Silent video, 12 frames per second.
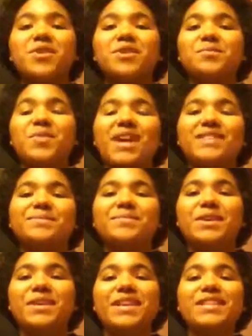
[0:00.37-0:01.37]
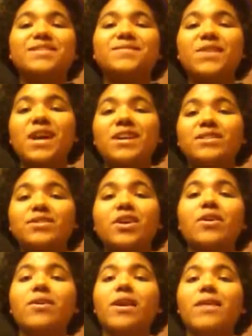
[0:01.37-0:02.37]
Welcome back to BK's Flies.
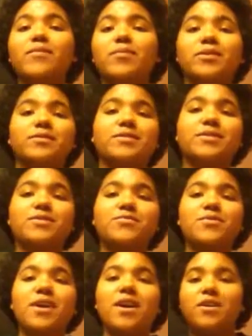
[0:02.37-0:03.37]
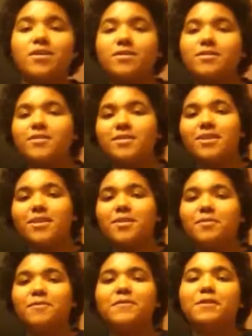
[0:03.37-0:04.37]
Sorry I haven't posted in a while. I
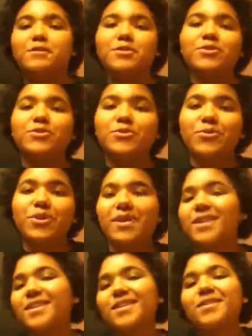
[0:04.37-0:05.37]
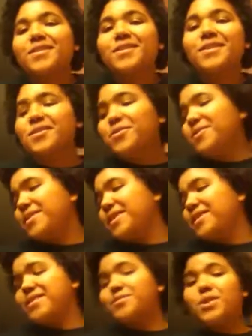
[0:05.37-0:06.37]
got my phone taken away. Who
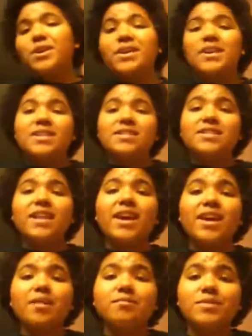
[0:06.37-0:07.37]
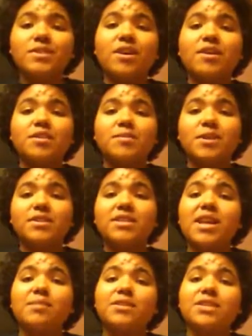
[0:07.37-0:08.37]
cares? But today I'm going to be talking about
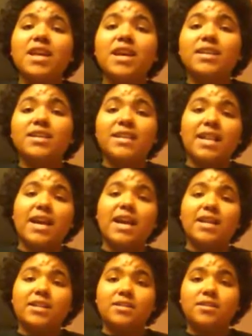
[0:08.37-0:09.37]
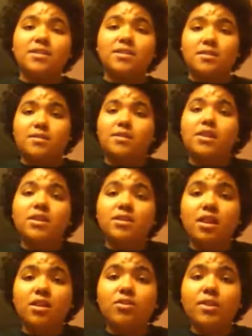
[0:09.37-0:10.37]
salmon snagging and things
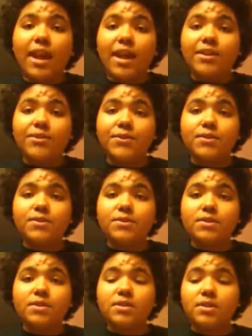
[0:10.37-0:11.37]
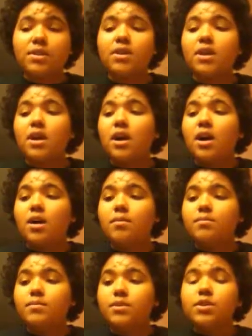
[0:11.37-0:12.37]
that you can use
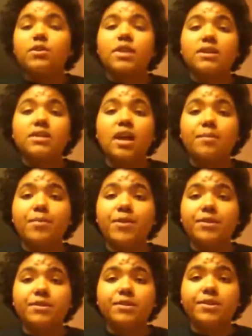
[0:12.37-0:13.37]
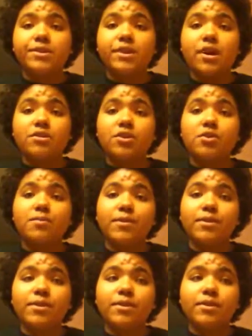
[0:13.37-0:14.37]
during that time period, during
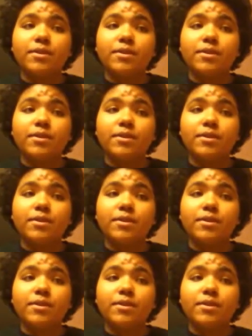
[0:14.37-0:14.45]
October.